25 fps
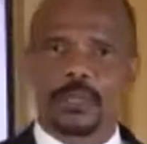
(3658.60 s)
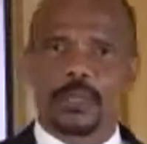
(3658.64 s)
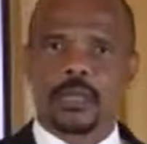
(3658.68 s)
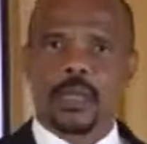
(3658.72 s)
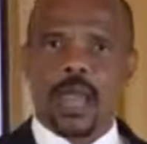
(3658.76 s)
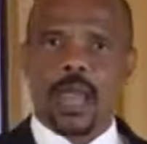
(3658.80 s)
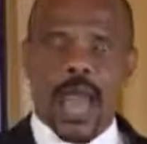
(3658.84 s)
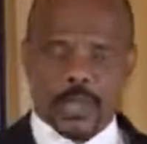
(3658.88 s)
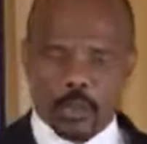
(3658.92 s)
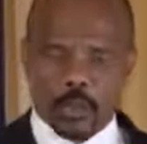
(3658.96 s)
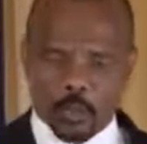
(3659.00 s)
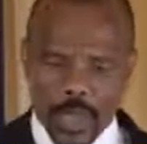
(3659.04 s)

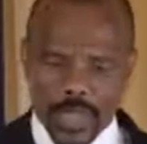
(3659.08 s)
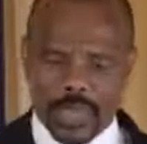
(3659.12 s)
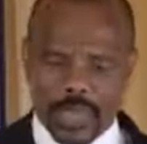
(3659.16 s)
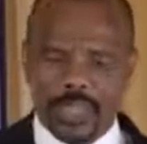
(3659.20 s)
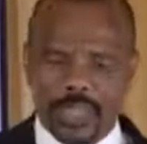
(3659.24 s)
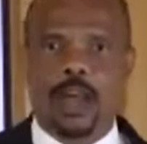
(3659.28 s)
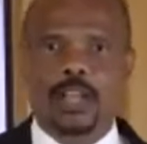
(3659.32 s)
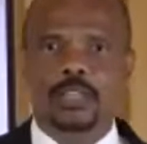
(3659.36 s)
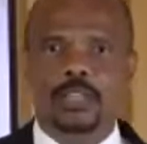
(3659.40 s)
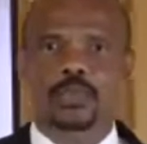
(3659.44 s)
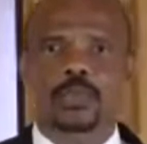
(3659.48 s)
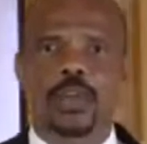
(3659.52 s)
And when he
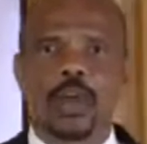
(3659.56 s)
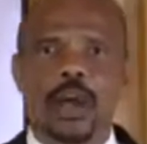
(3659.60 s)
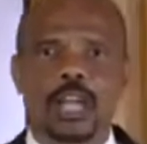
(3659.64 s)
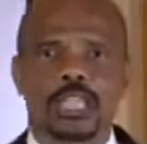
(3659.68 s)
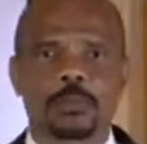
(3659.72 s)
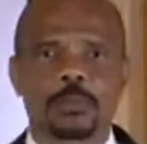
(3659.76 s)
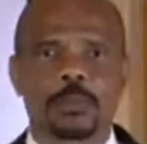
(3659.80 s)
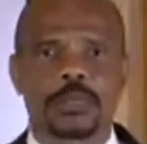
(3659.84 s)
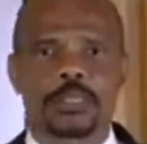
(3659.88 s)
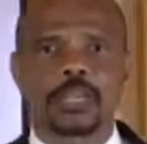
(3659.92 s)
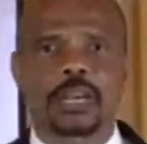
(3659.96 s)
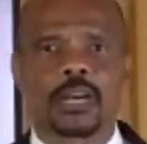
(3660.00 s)
got to the
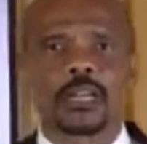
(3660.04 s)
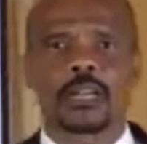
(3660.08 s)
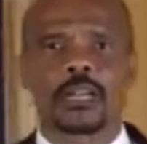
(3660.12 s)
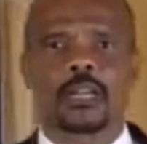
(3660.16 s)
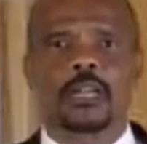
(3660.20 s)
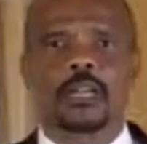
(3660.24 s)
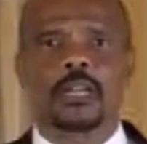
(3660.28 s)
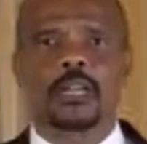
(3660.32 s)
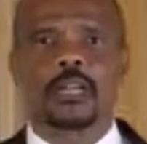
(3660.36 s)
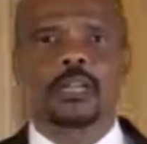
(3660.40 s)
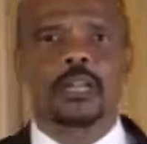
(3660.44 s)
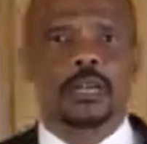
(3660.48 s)
hospital,
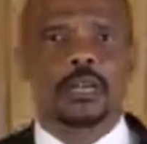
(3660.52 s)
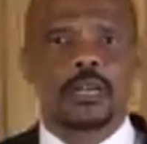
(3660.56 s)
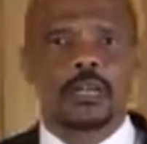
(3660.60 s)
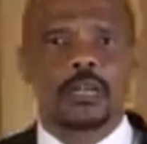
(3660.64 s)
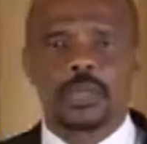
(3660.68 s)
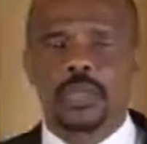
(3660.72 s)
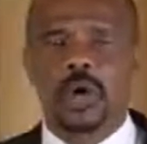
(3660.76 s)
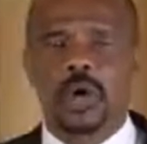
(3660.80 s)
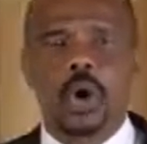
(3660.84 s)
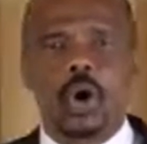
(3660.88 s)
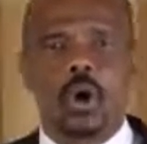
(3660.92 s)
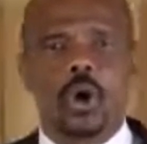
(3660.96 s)
you
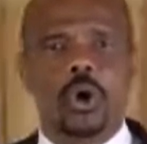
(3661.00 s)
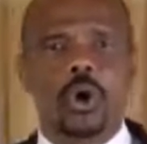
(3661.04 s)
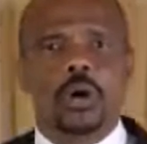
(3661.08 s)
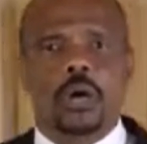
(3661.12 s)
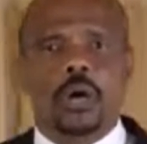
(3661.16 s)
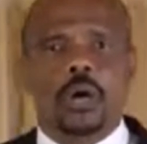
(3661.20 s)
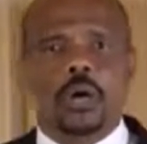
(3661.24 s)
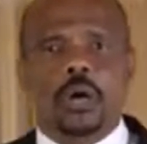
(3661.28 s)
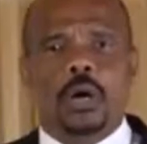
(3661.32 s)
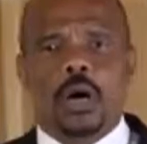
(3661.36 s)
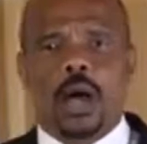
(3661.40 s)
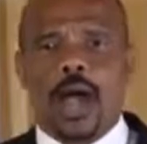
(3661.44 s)
know,
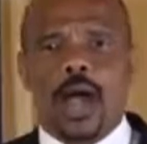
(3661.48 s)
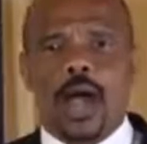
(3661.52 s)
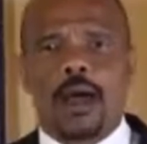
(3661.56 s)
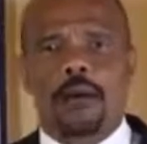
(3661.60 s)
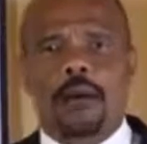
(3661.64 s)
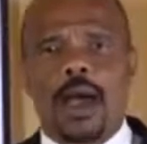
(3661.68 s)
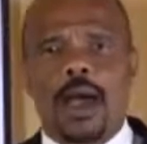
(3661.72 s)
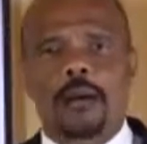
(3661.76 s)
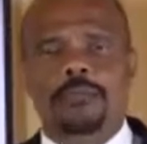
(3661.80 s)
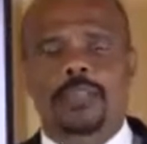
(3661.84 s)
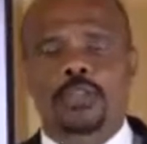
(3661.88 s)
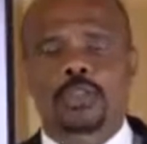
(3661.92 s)
uh,
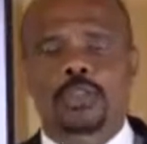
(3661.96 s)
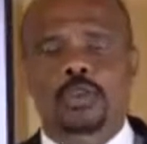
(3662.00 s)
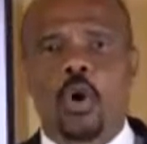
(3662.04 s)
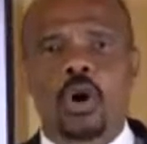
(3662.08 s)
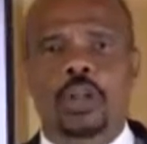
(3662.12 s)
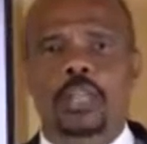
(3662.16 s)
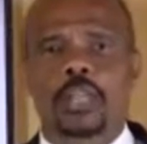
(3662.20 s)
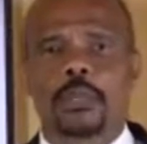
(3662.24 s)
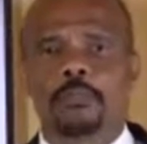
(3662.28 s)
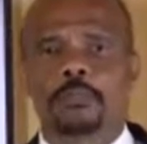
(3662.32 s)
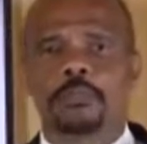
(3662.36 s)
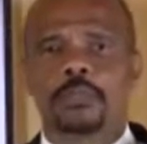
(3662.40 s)
um, they told
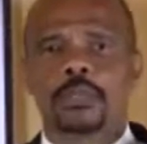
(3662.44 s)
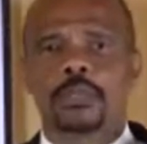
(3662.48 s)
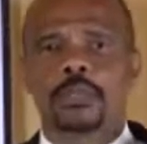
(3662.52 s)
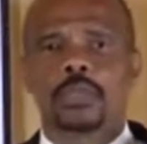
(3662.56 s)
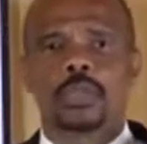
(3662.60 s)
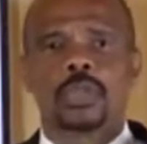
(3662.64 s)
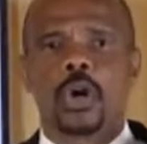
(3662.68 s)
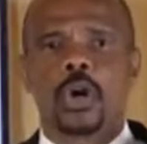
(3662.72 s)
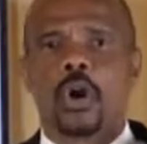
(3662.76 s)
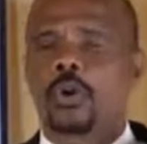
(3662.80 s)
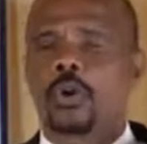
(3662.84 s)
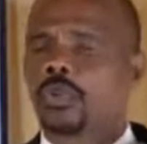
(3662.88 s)
him, you
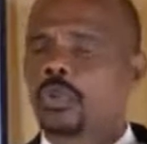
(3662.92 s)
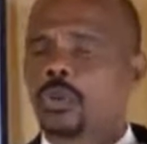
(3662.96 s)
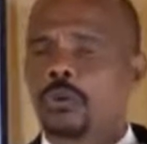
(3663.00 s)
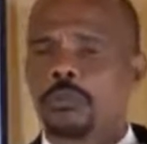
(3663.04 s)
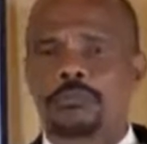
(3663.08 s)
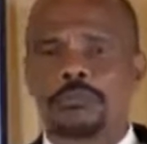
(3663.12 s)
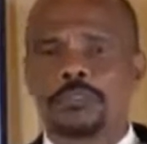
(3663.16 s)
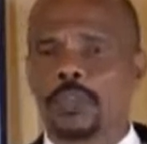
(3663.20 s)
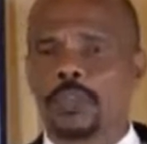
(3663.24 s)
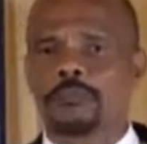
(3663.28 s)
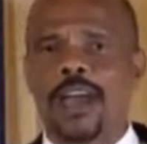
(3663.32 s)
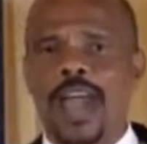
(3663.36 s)
know, you,
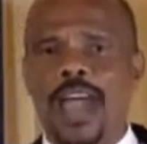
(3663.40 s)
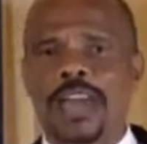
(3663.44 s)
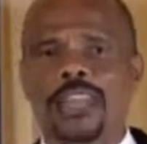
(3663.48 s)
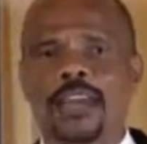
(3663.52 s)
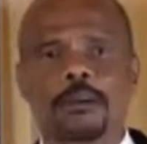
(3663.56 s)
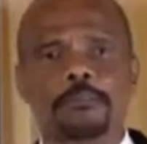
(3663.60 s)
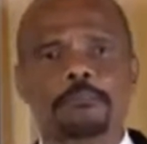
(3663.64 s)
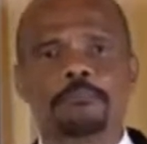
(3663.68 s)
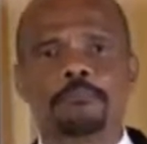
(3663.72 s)
you've had a